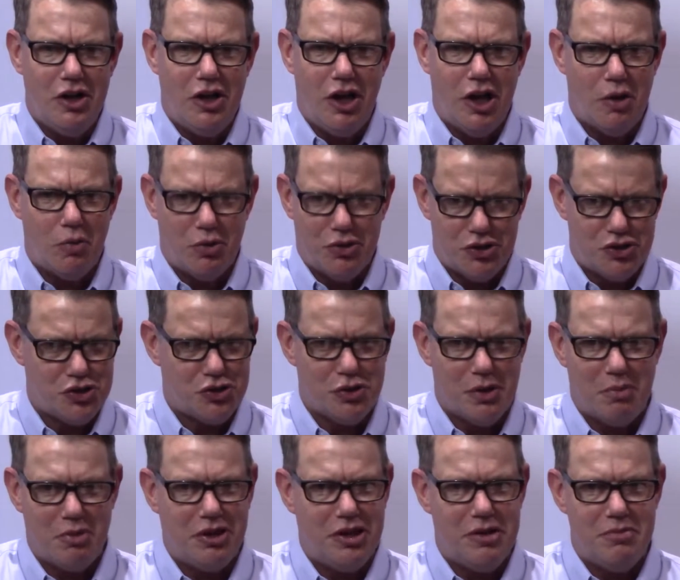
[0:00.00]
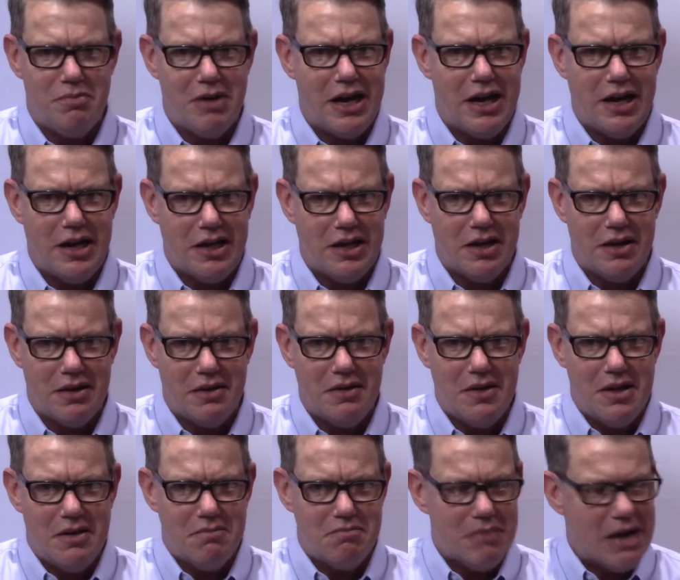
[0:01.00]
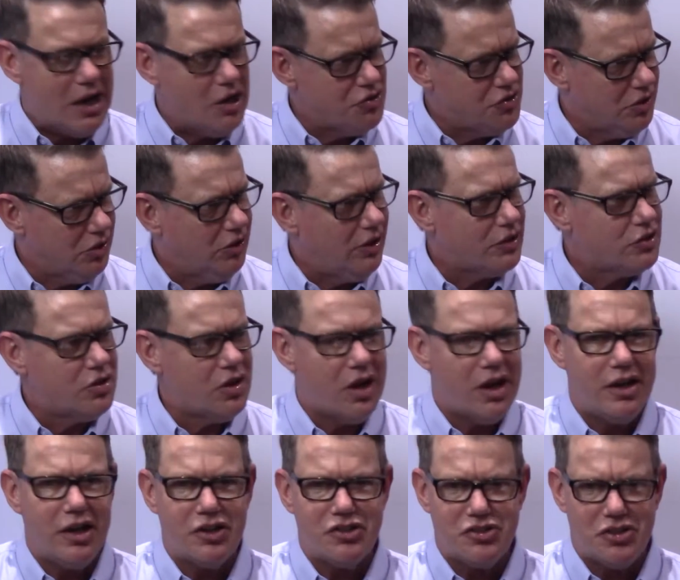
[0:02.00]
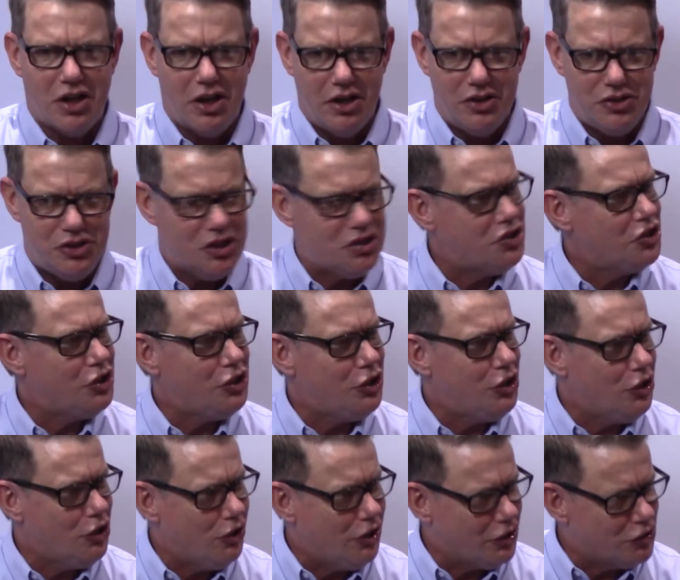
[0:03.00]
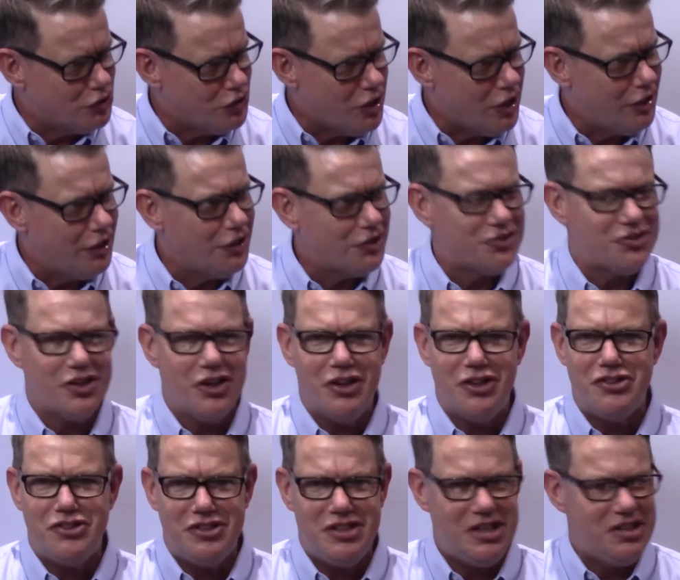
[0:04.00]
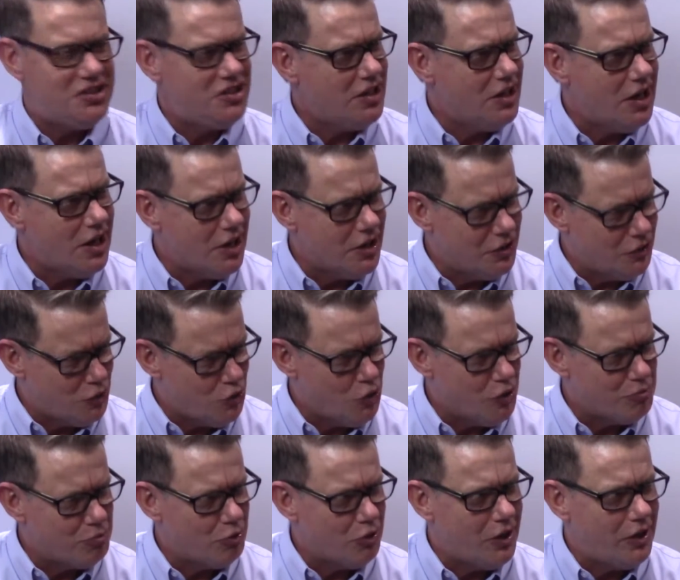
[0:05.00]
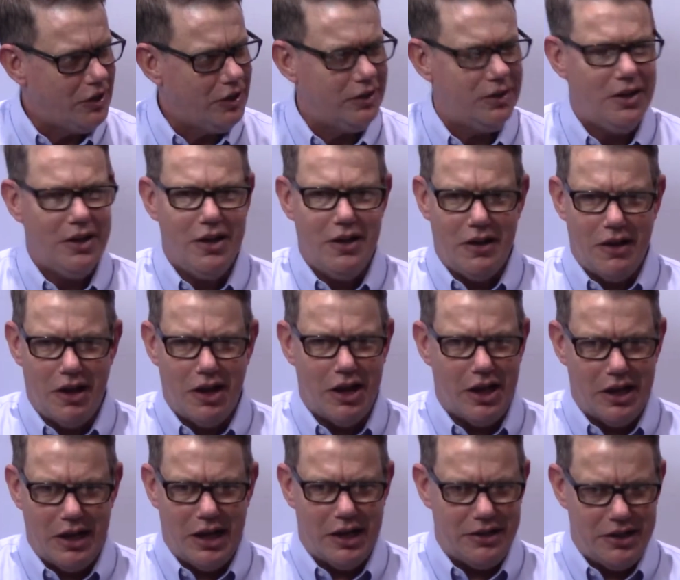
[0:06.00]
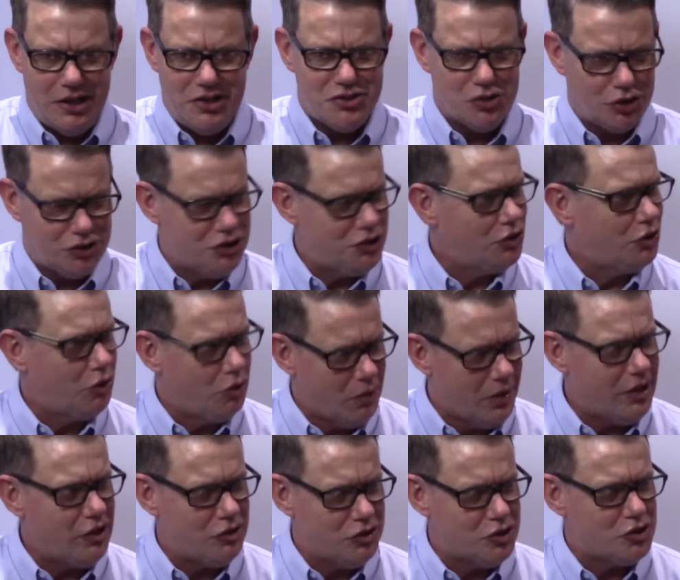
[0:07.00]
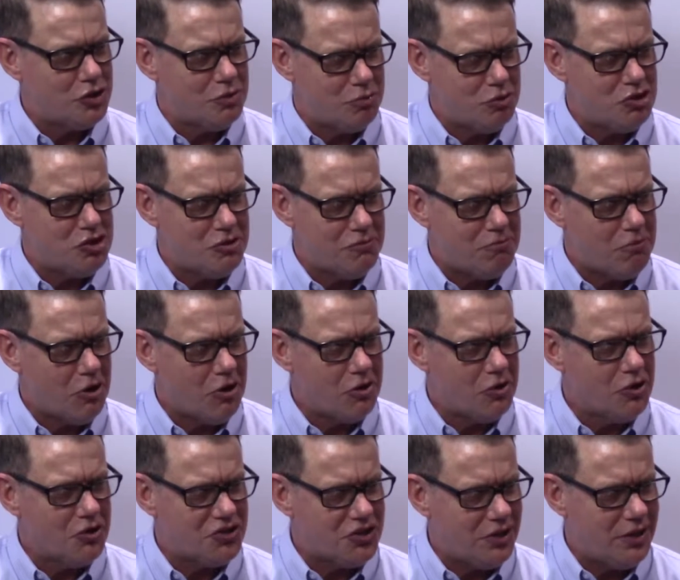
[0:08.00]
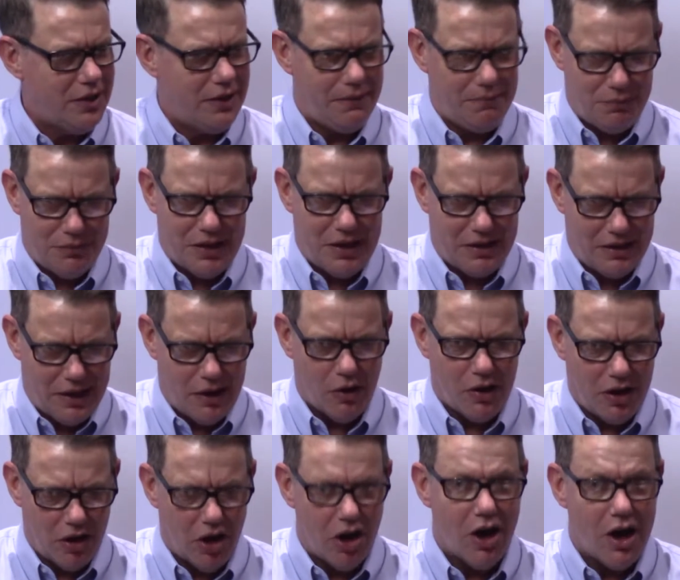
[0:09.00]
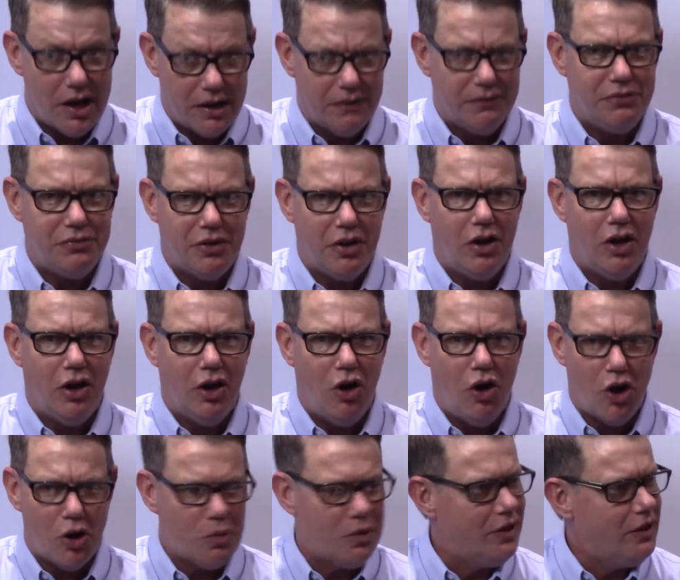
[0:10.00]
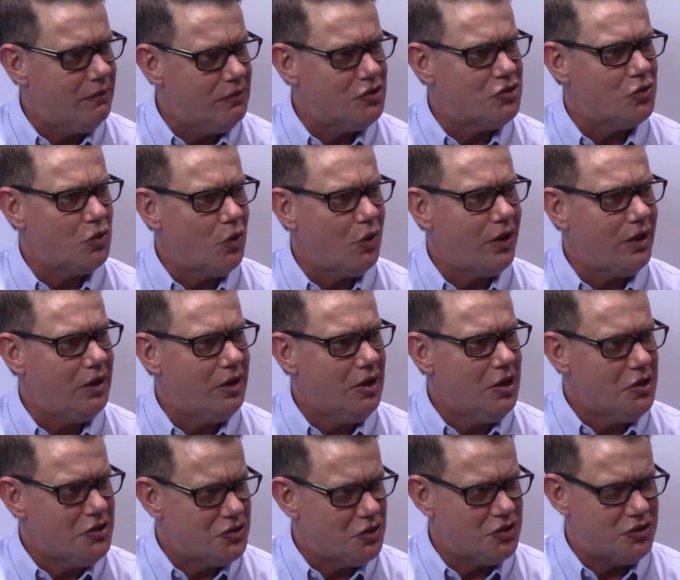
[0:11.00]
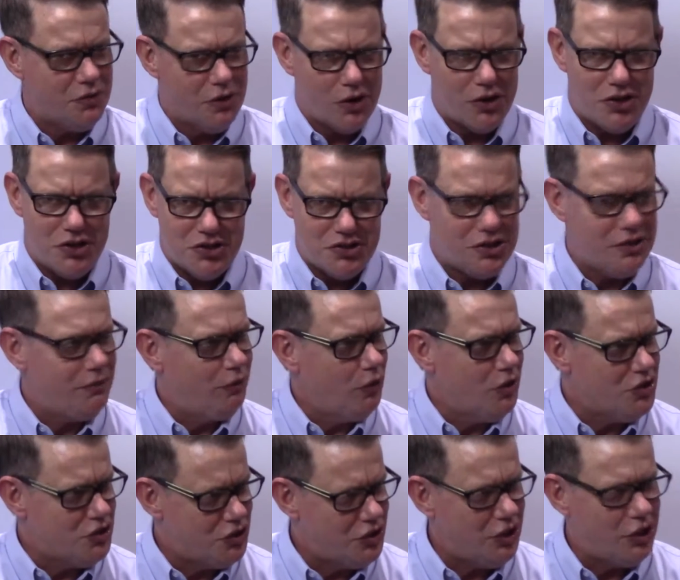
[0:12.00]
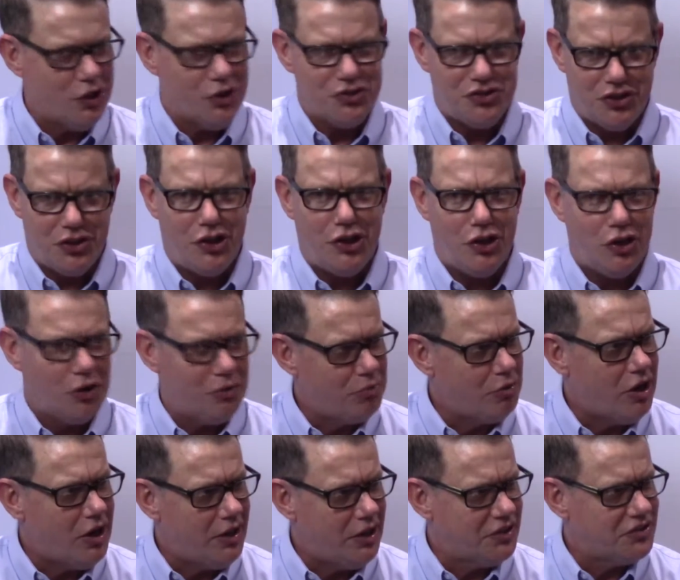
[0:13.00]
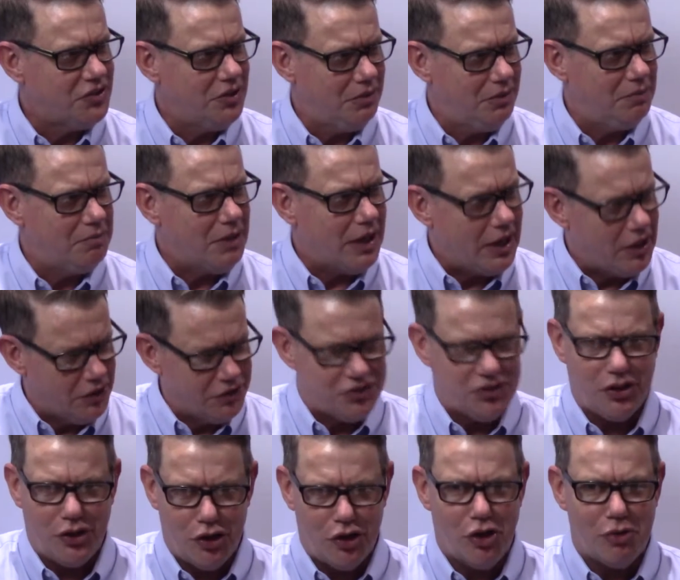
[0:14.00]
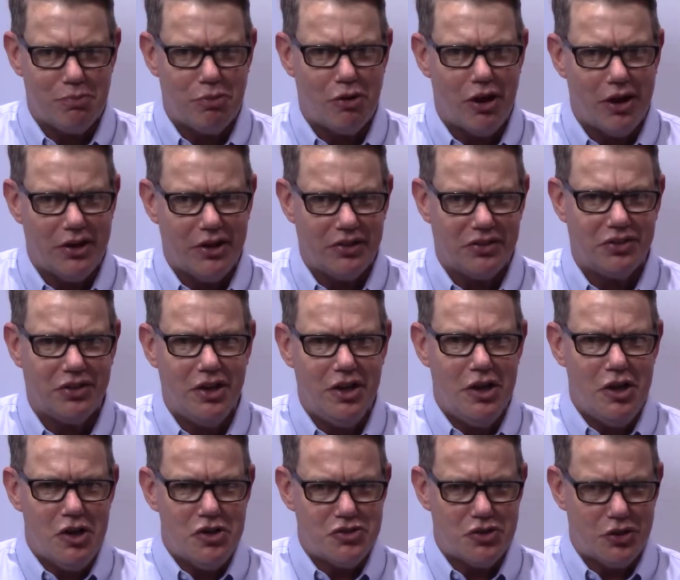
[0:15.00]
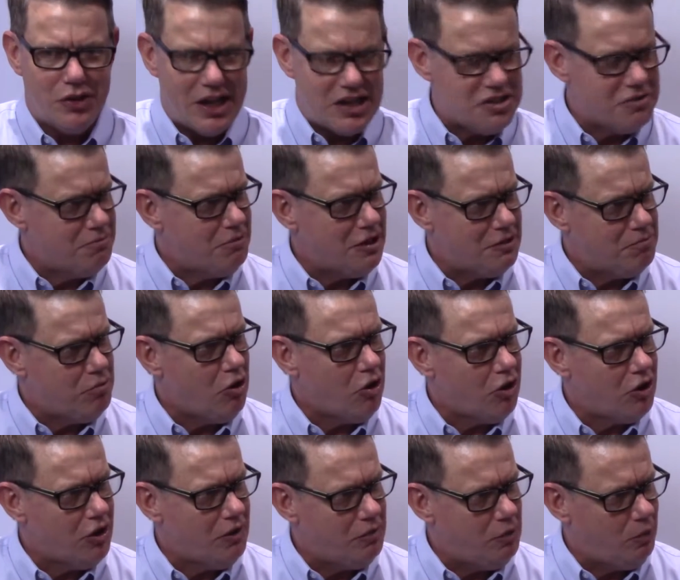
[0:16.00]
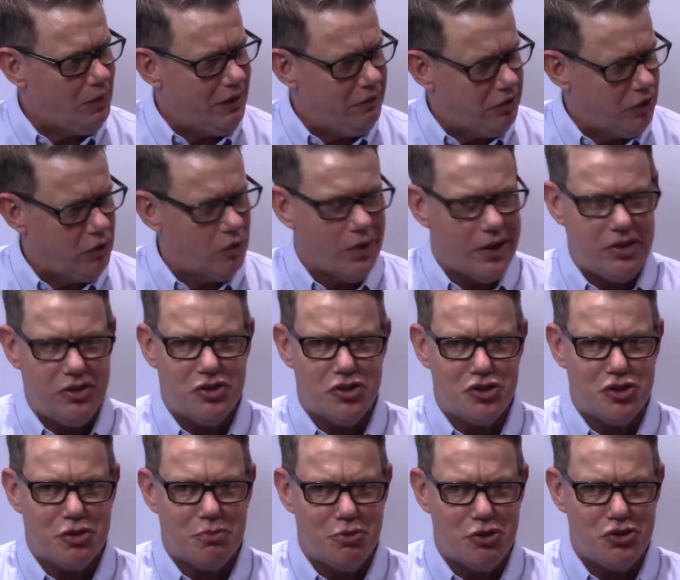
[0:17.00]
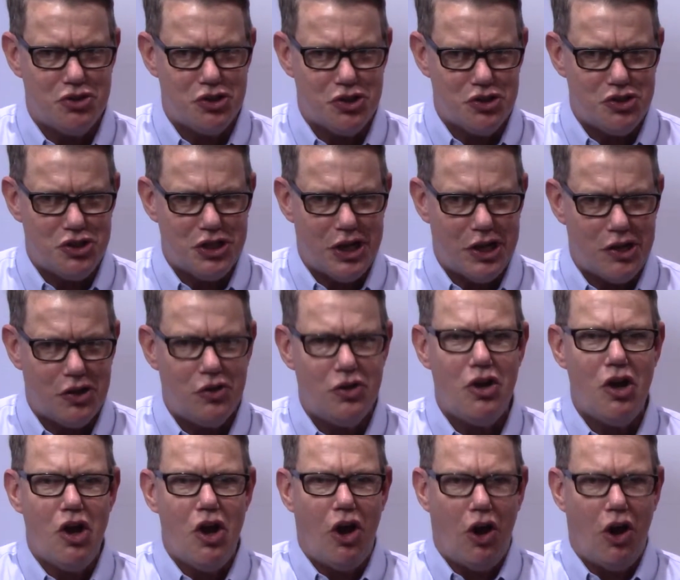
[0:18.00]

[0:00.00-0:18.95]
We're distributed by Mauser Electronics, DigiKey Electronics, TTI Incorporated, and these are just great distribution partners, and they carry a lot of Harwin inventory, so it's very easy for engineers to get our products and the buyers to get our products. So that's a big part of it. We have a great distribution channel.